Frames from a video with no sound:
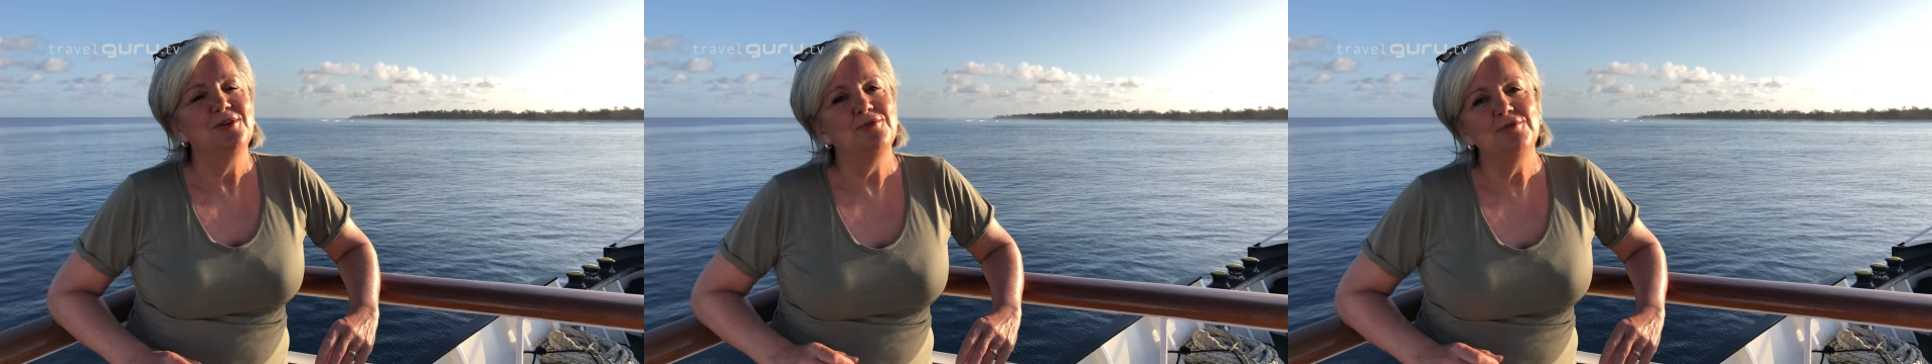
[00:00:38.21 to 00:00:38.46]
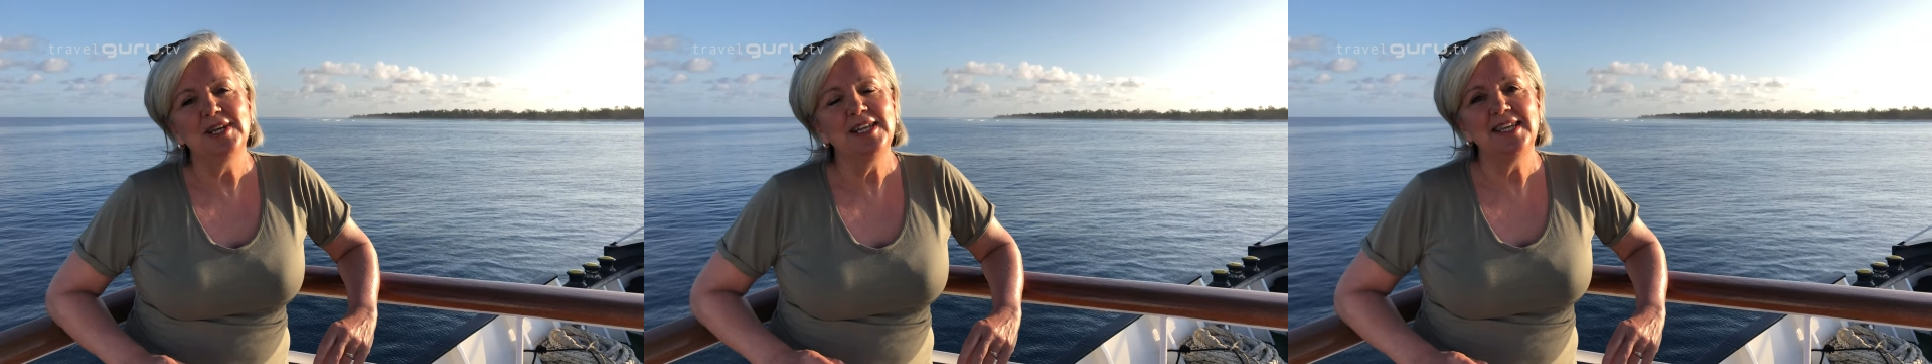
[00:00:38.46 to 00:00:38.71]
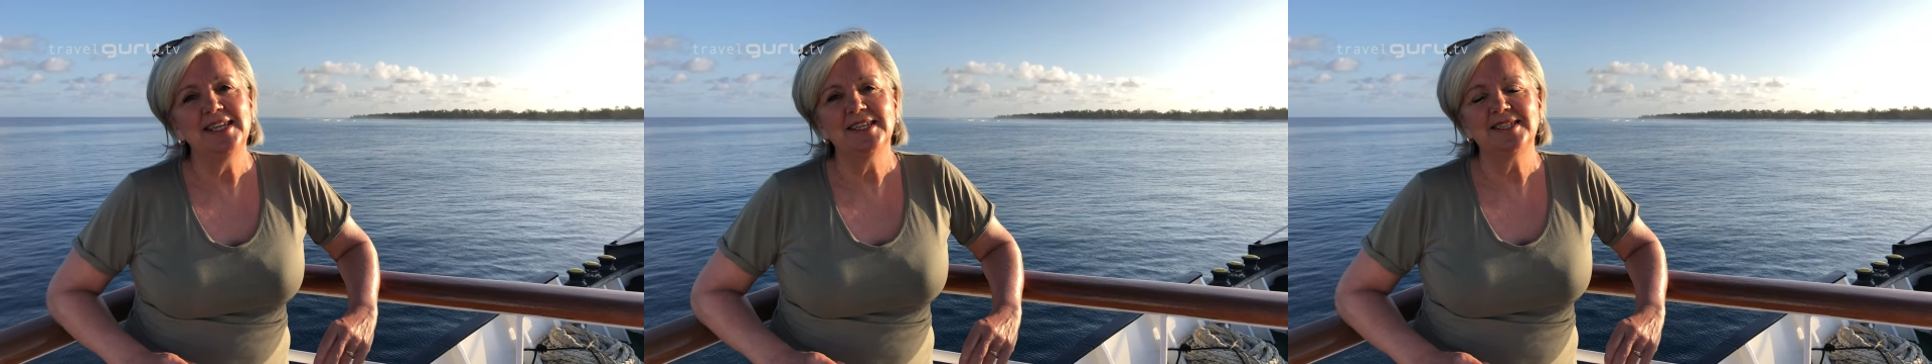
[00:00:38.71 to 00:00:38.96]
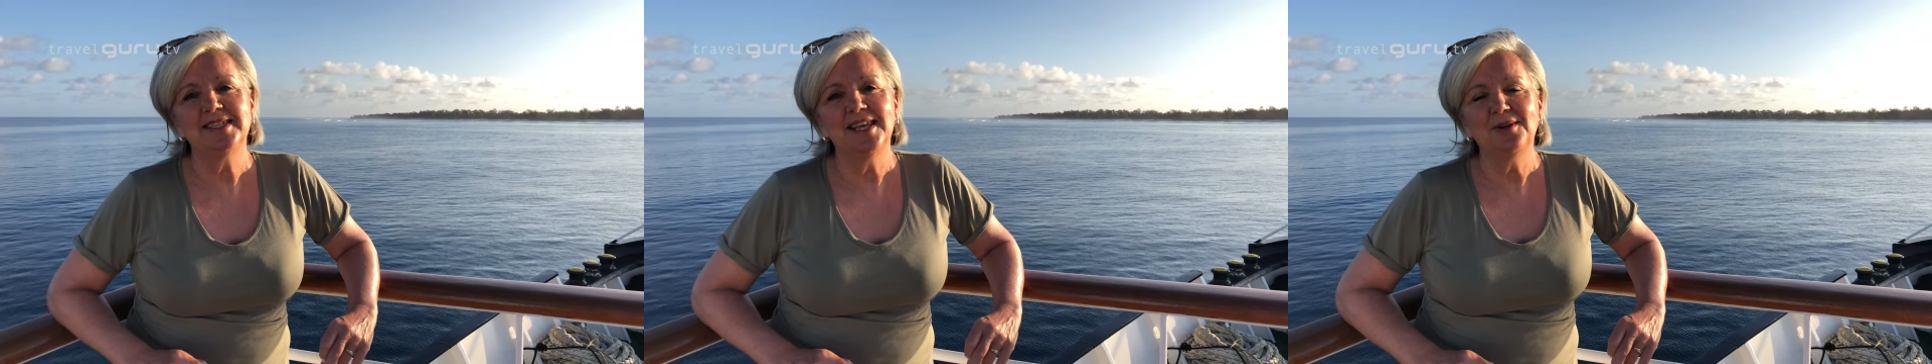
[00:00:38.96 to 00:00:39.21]
really
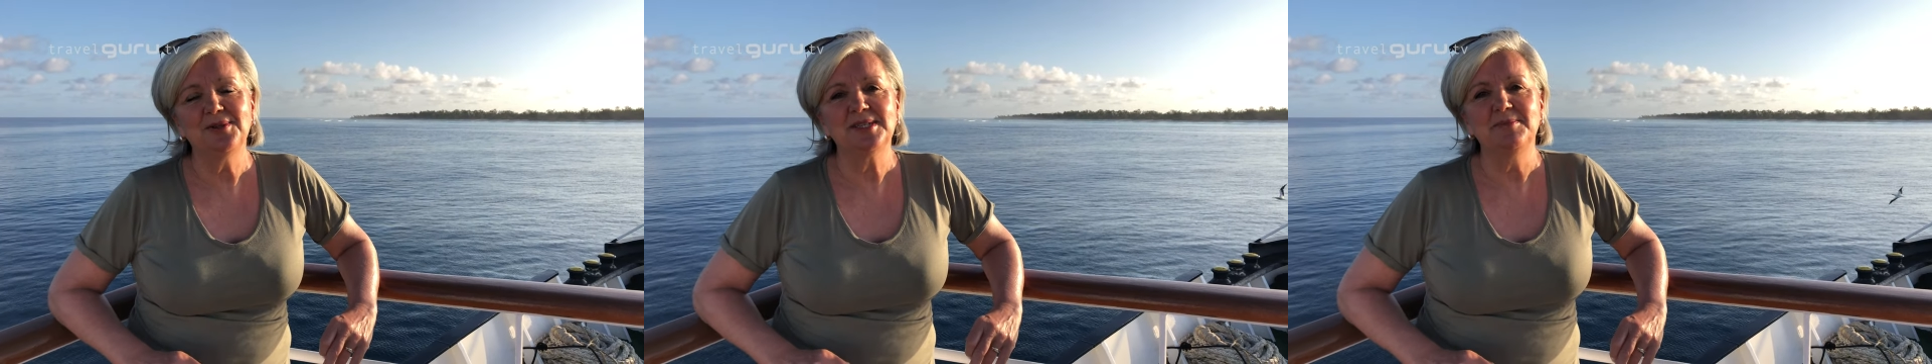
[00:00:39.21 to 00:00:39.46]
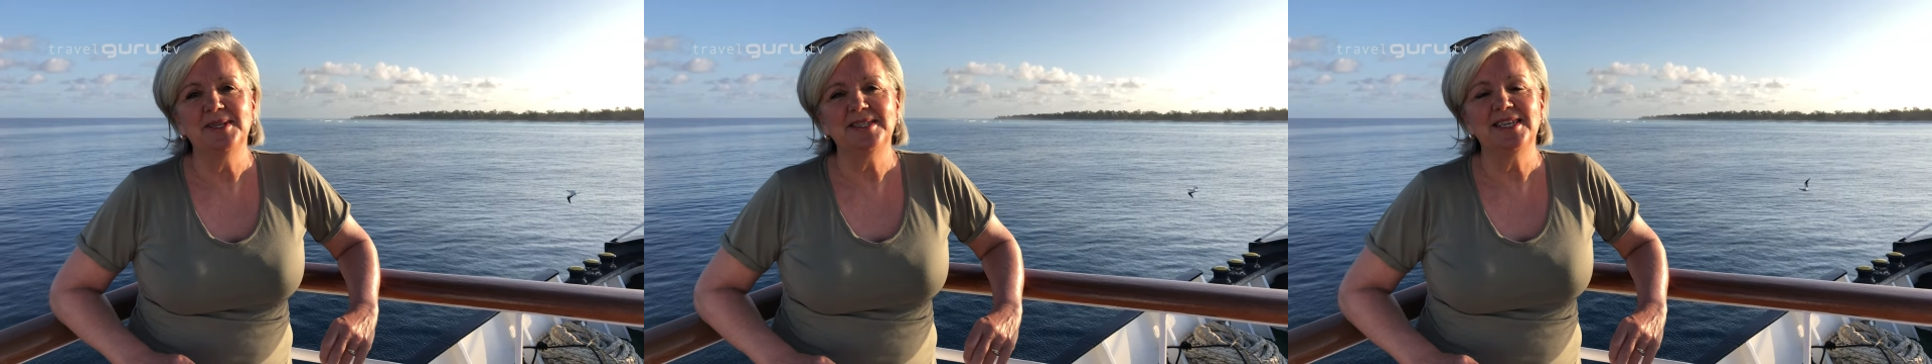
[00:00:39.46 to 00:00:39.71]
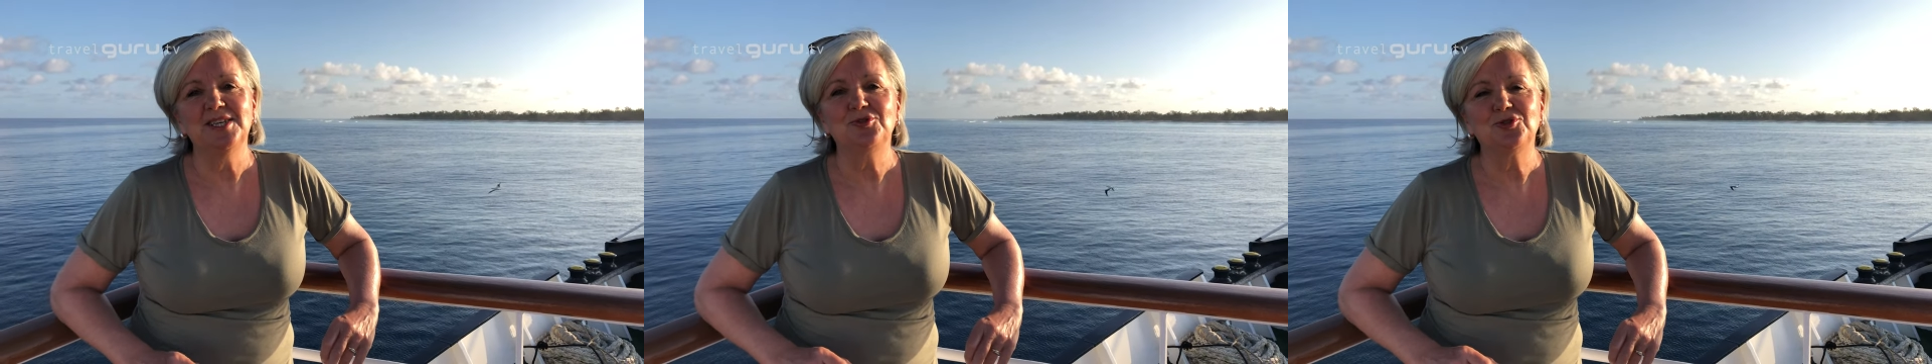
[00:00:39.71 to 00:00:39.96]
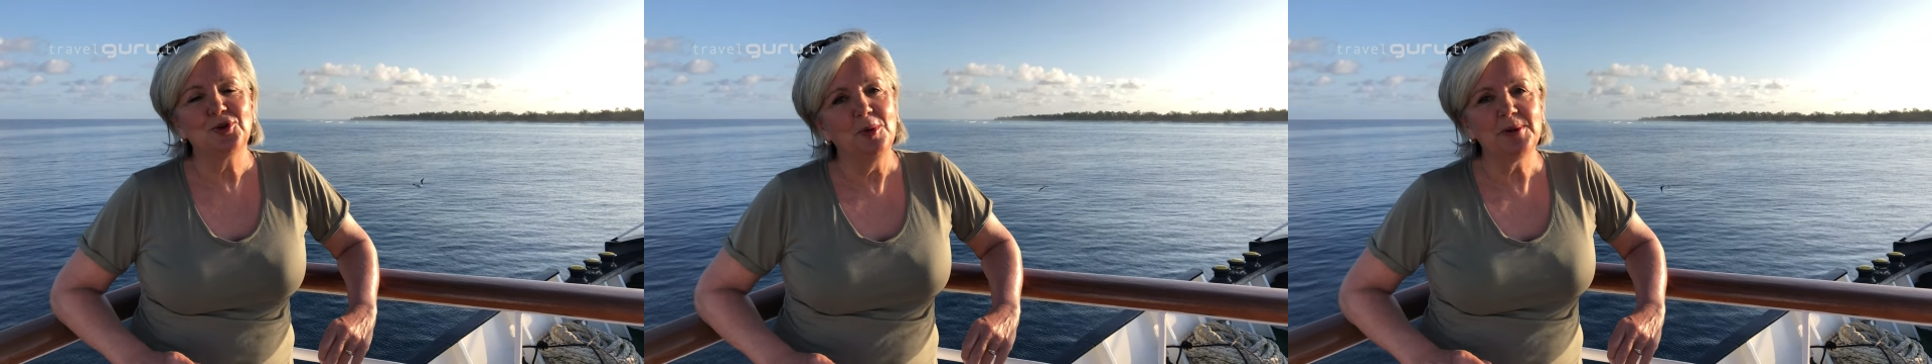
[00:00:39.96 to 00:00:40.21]
is the ultimate in
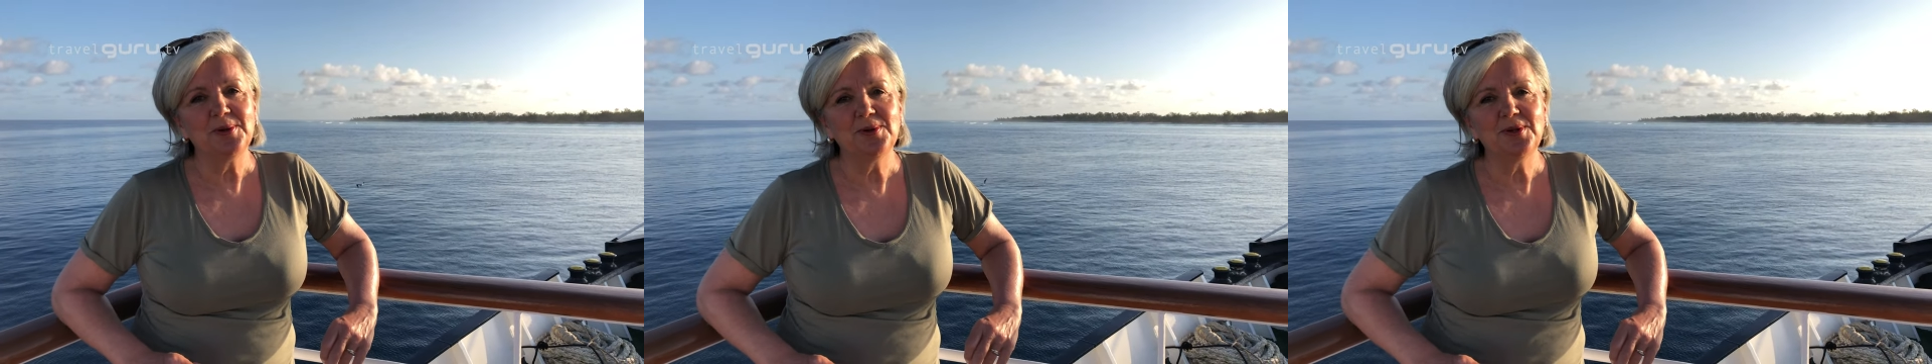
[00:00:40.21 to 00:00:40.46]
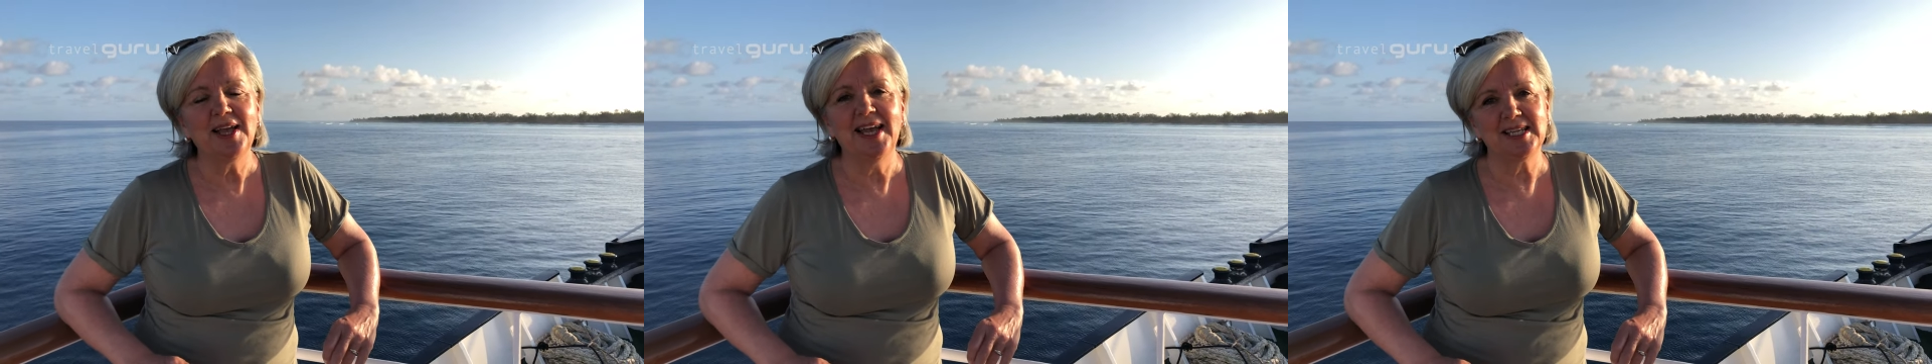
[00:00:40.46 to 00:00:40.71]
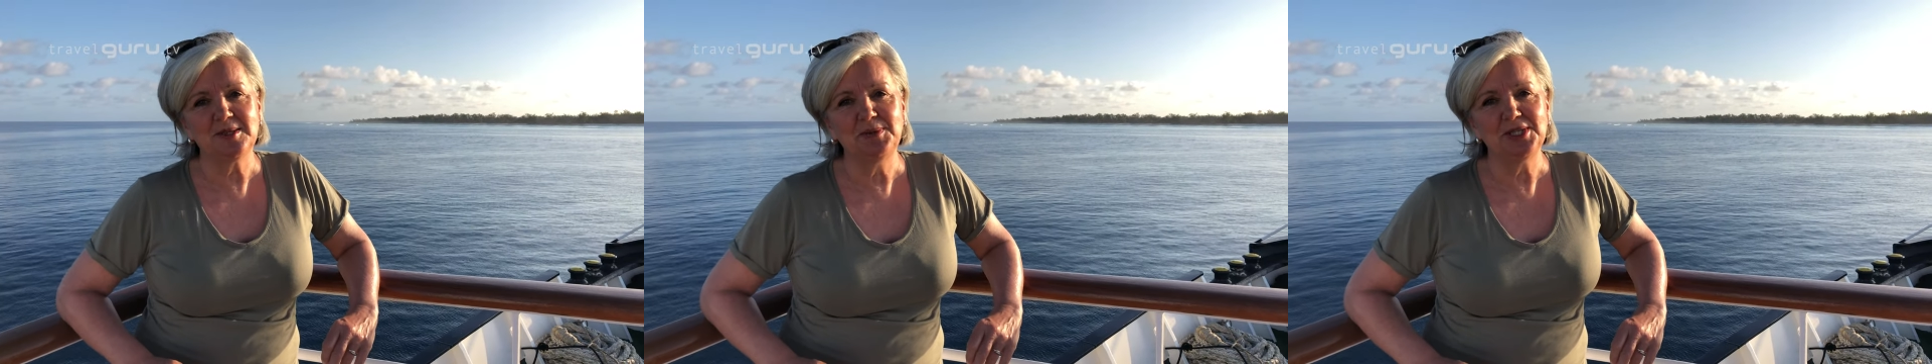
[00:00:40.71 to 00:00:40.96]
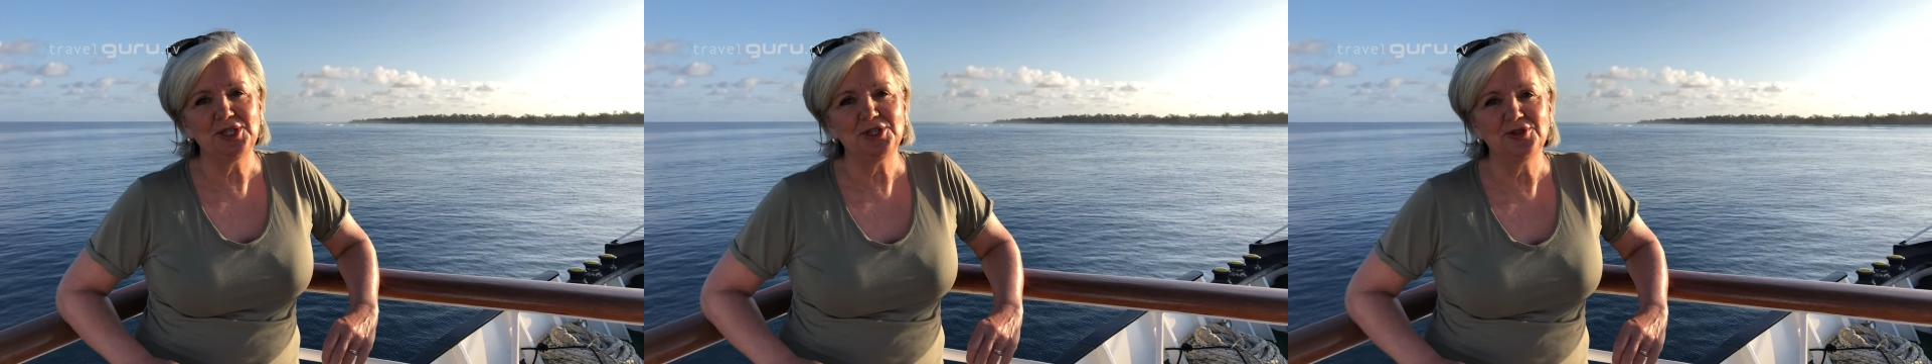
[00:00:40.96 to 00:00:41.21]
tropical
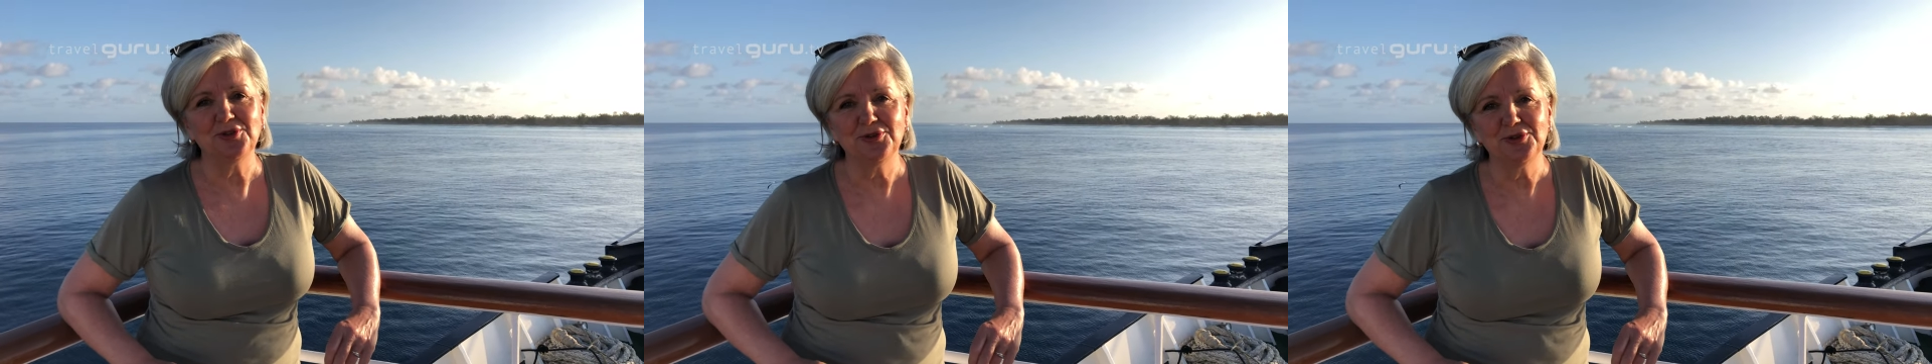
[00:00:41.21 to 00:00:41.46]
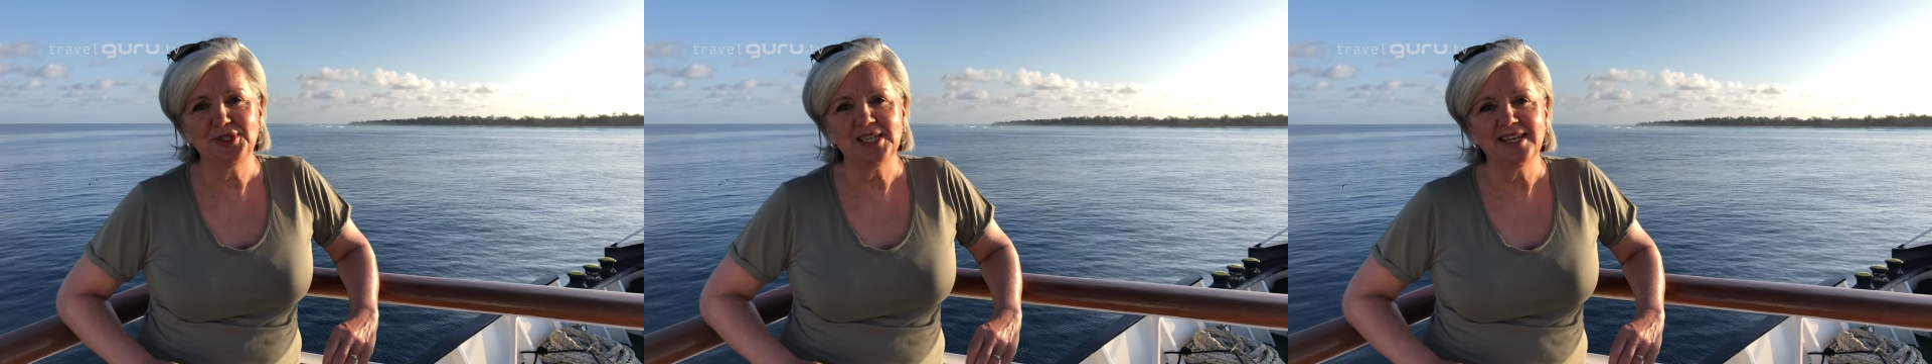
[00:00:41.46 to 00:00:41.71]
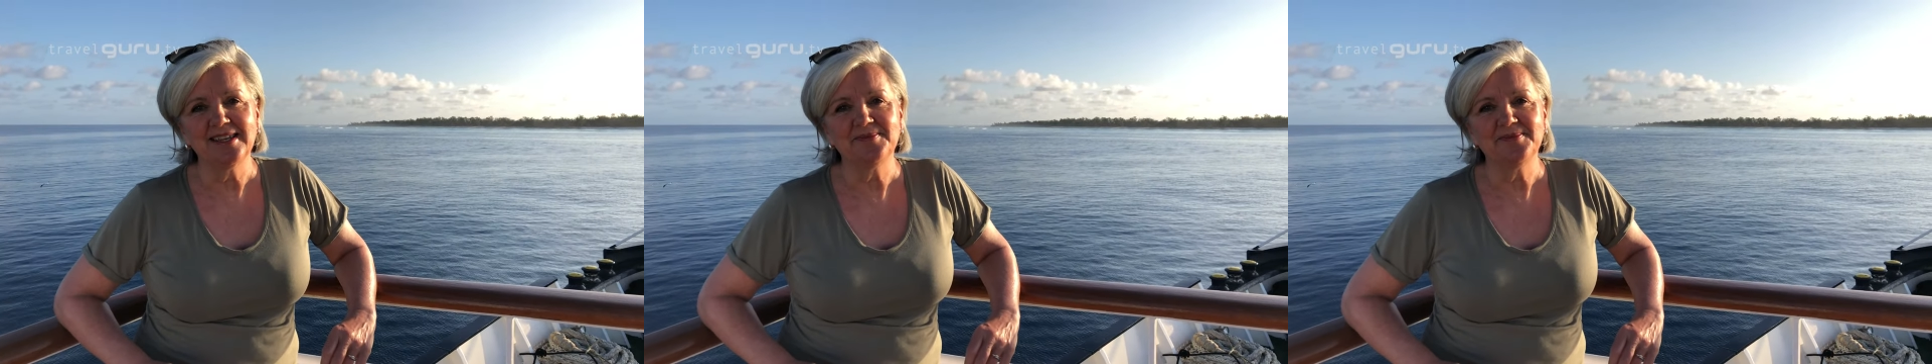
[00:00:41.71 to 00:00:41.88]
expedition cruising.